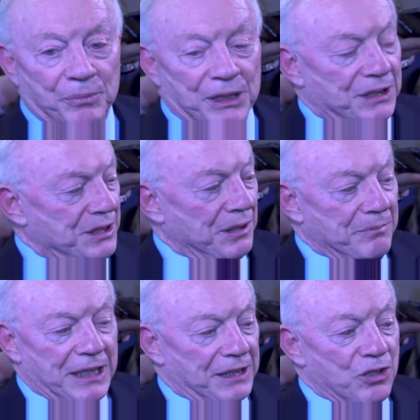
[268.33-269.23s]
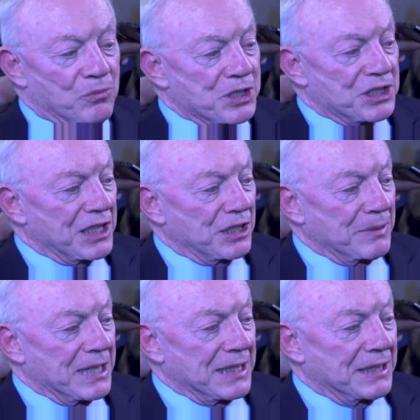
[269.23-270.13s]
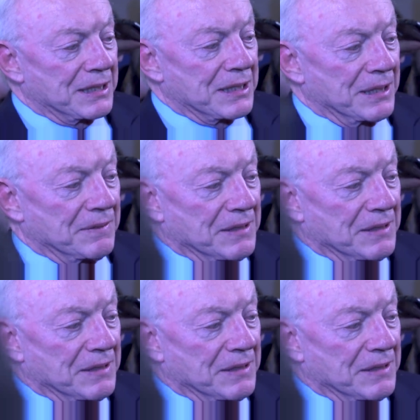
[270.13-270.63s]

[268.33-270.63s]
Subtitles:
But make no mistake about it,